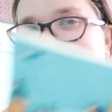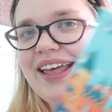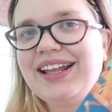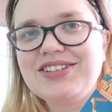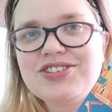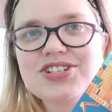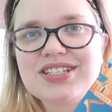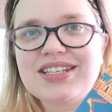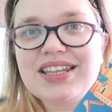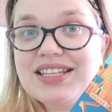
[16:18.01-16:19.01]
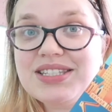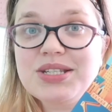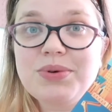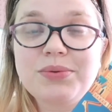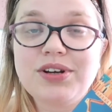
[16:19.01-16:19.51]
It's just, this
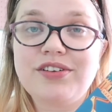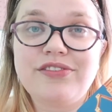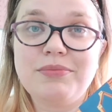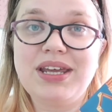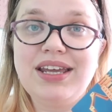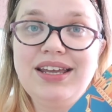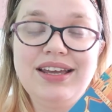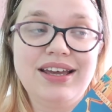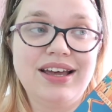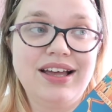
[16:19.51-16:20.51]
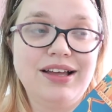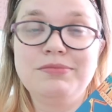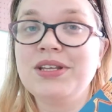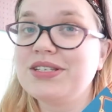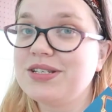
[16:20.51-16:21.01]
is what works for me.
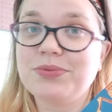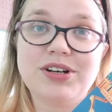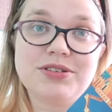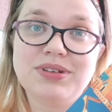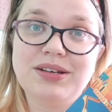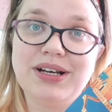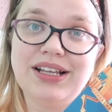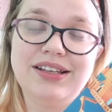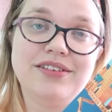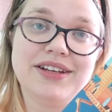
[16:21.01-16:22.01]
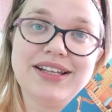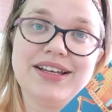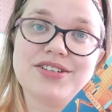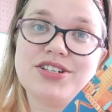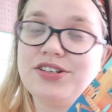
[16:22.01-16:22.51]
This has worked really well over the
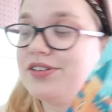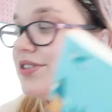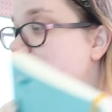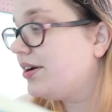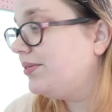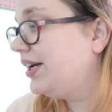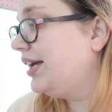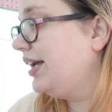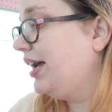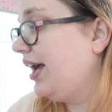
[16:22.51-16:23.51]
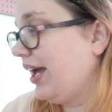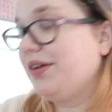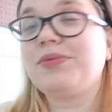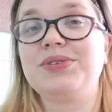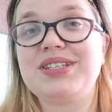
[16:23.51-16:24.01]
last year or so,
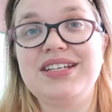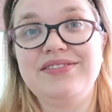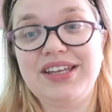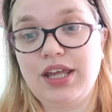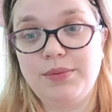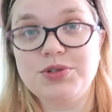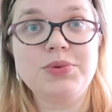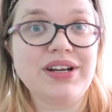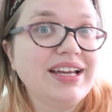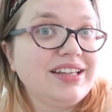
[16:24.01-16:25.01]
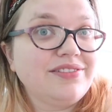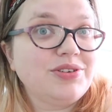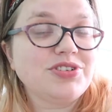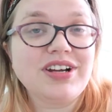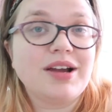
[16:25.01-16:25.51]
and we'll see if it keeps working in the
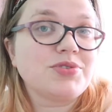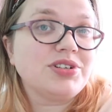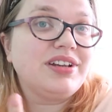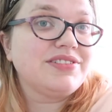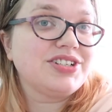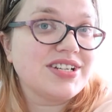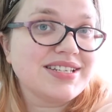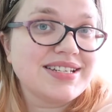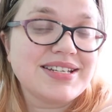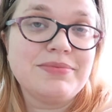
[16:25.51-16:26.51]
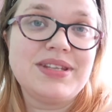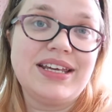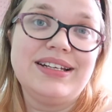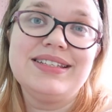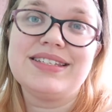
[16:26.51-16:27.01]
future. I'm sure I'll have to adjust some
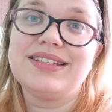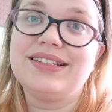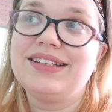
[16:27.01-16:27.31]
things.